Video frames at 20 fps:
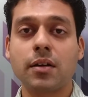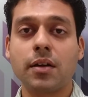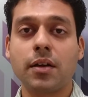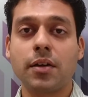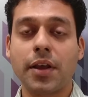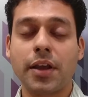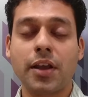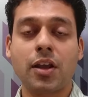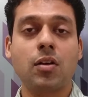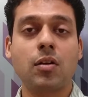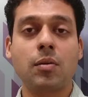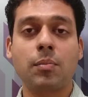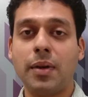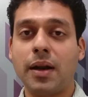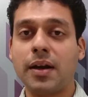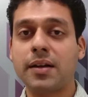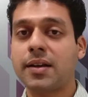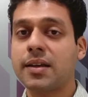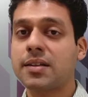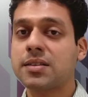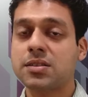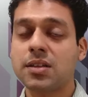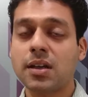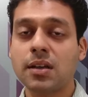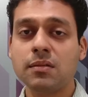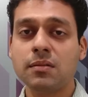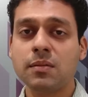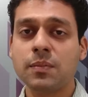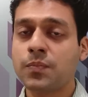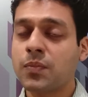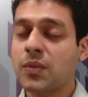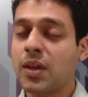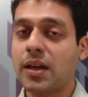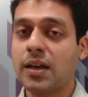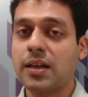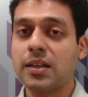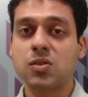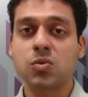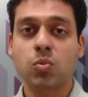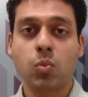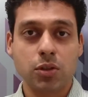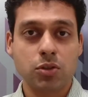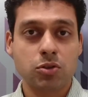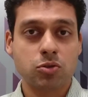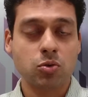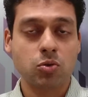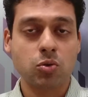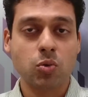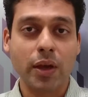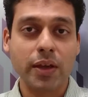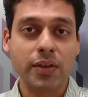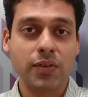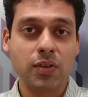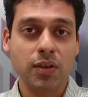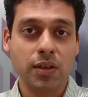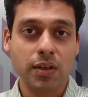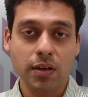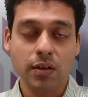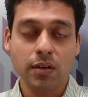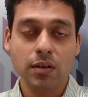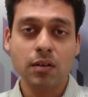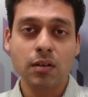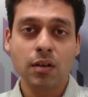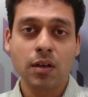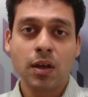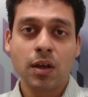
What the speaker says: regular blood tests done at least once to twice a year.